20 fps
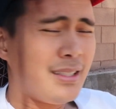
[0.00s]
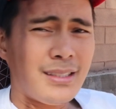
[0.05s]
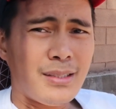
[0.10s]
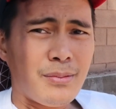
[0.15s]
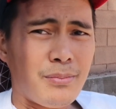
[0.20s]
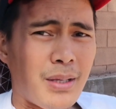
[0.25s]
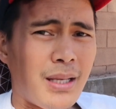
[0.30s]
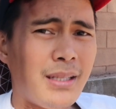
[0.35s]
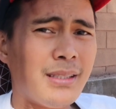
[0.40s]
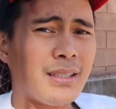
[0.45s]

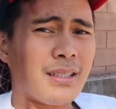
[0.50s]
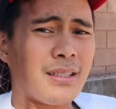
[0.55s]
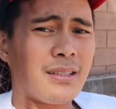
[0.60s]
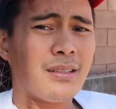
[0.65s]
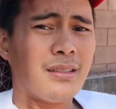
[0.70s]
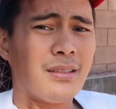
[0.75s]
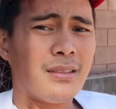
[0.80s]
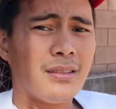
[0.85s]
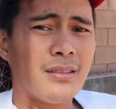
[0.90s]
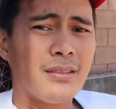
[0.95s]
it's amazing.
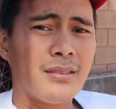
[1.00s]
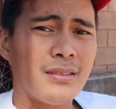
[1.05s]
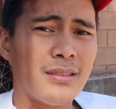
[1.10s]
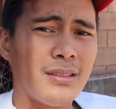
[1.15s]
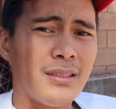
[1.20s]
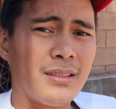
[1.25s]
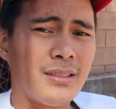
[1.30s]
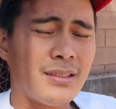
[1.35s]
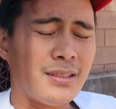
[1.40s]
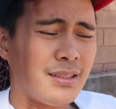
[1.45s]

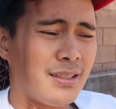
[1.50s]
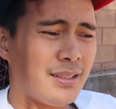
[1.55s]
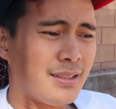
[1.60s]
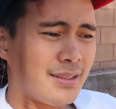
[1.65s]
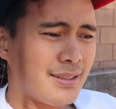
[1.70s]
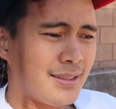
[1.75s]
It's